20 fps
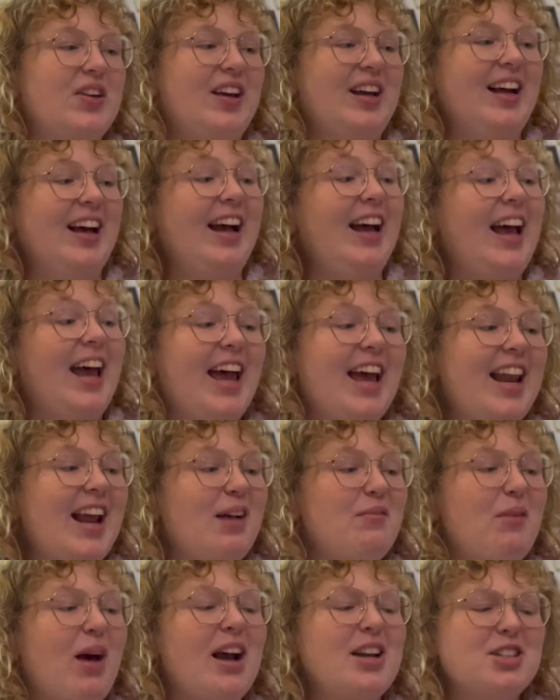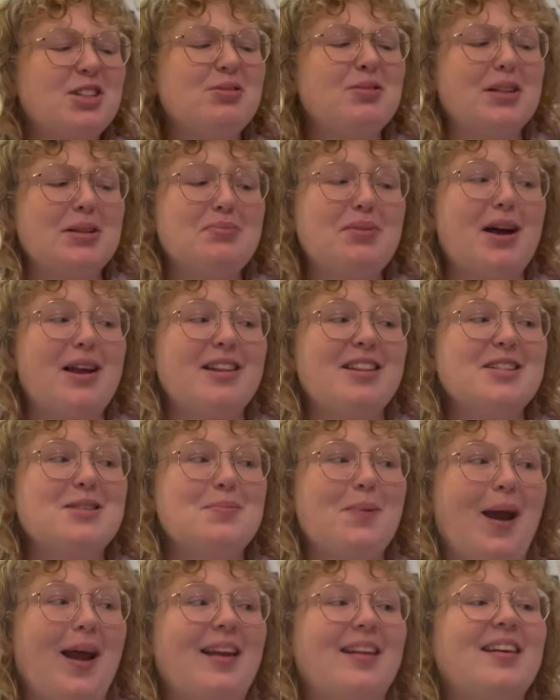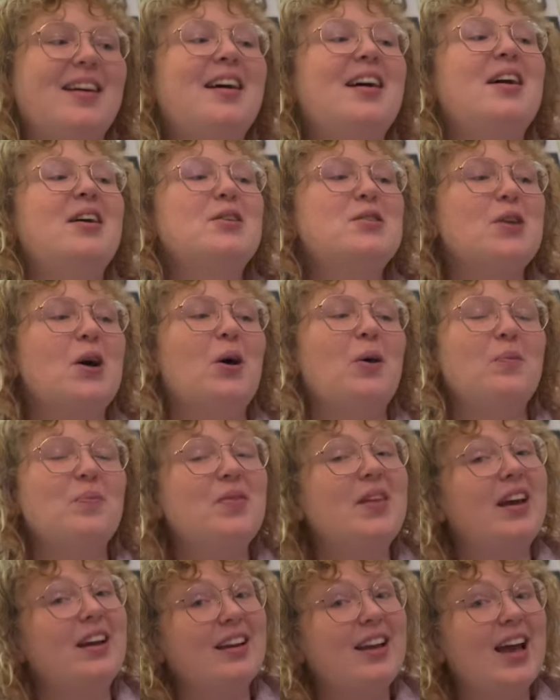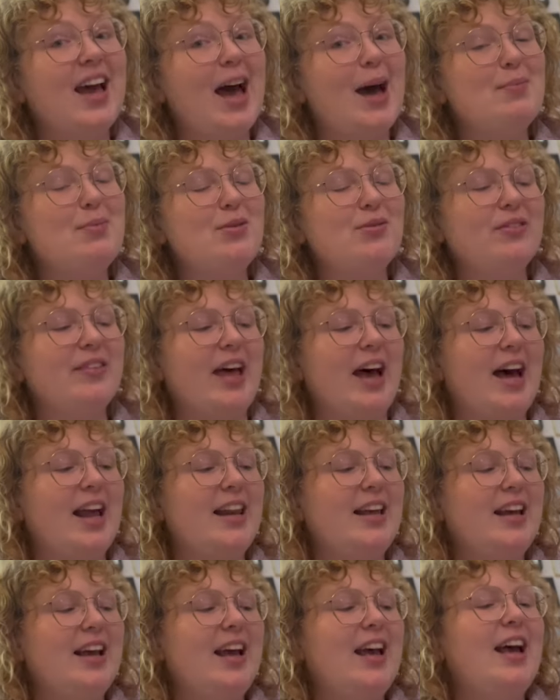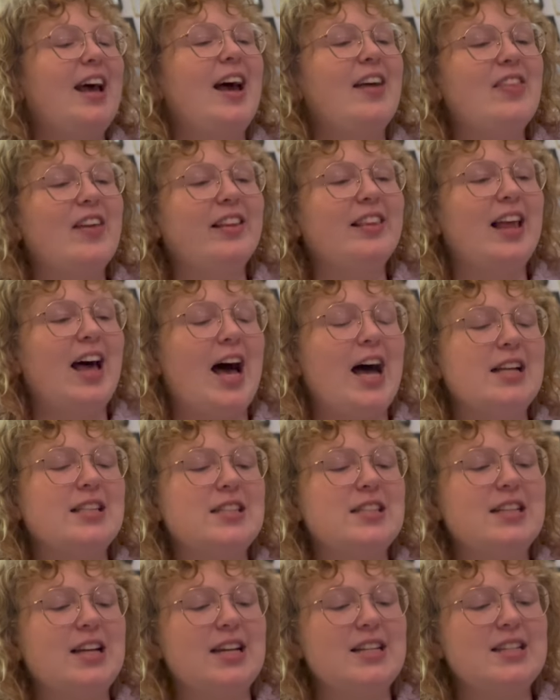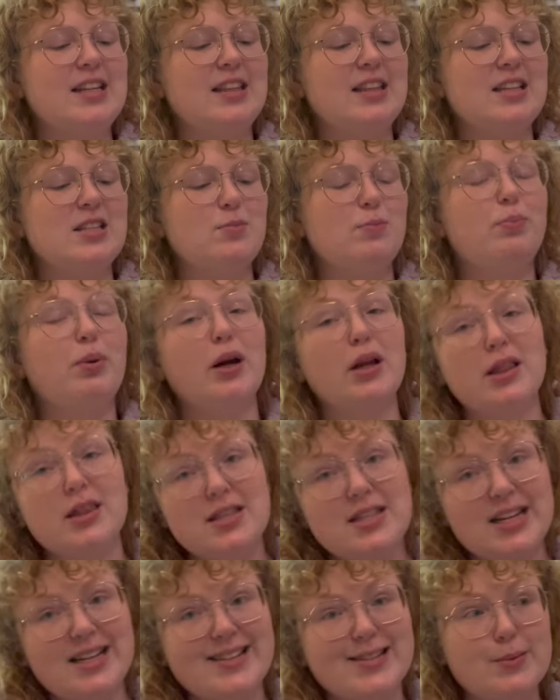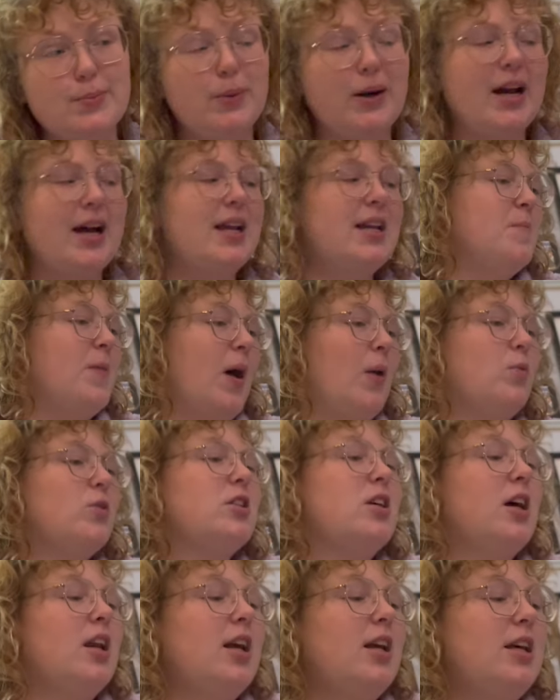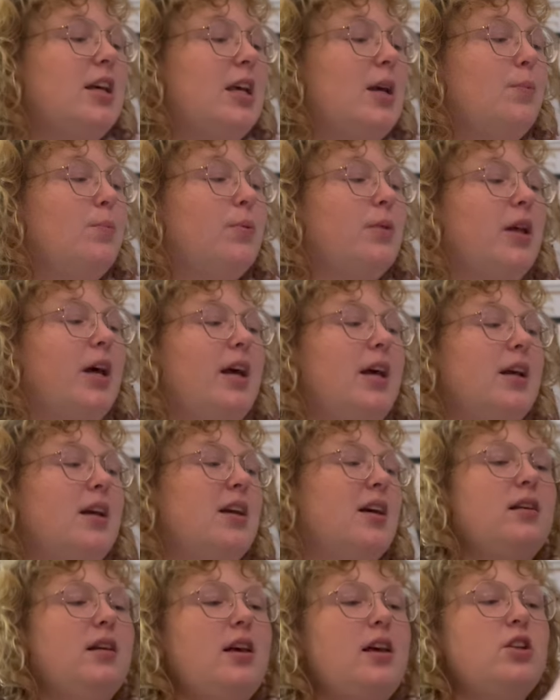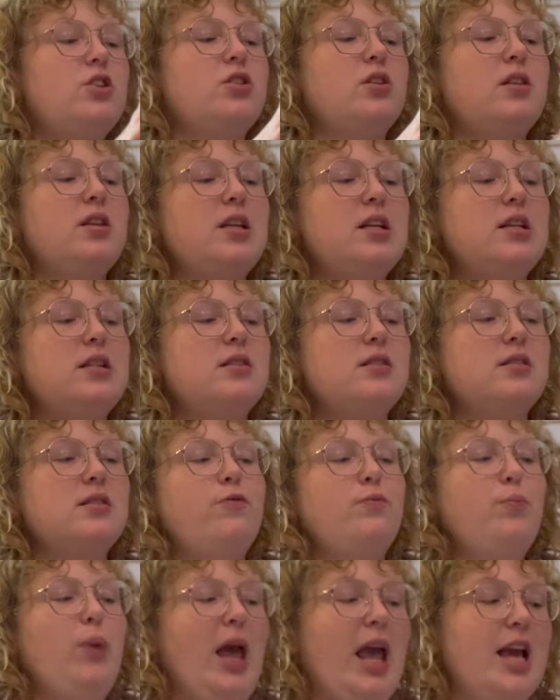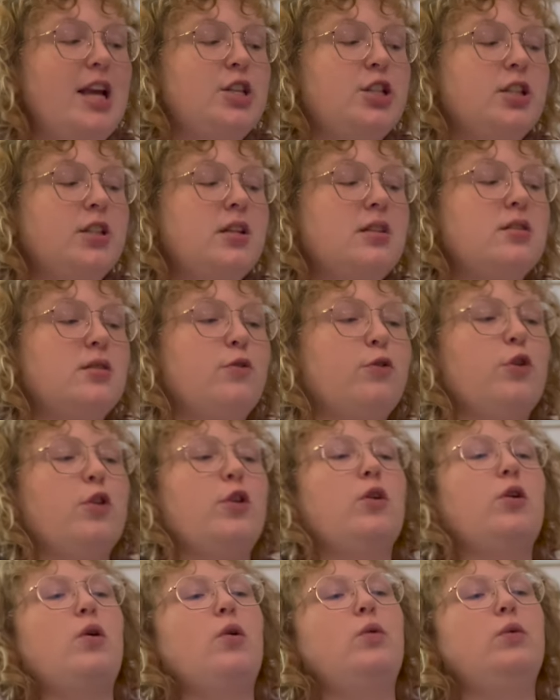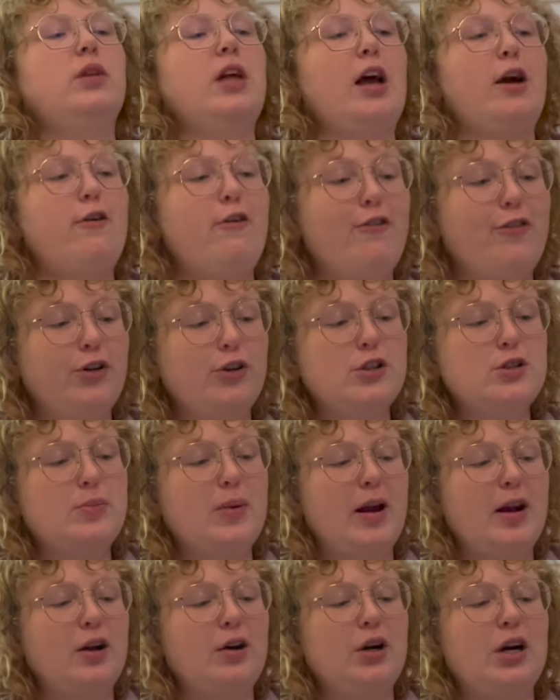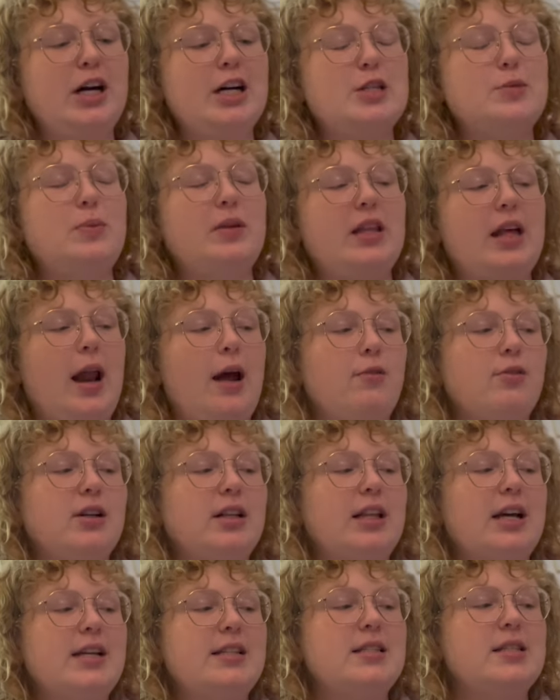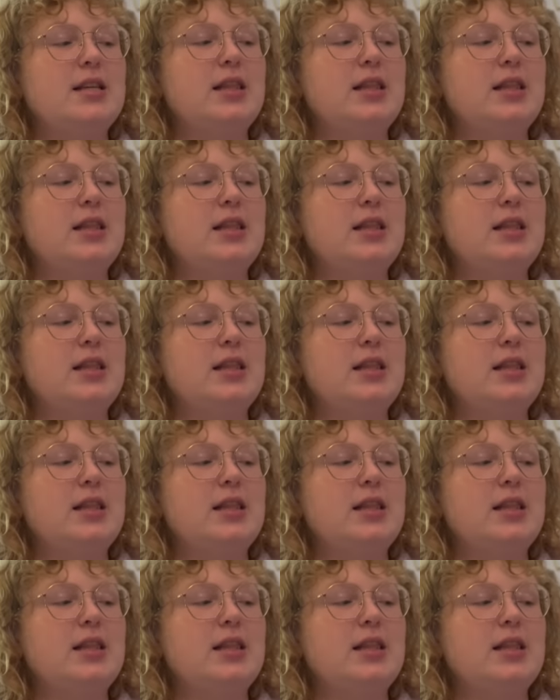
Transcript: and I'm actually really proud of the spread. So happy for that. And then last, I did this birthday spread. I was gonna keep like each of these pages for their own like full spread across, but then I realized that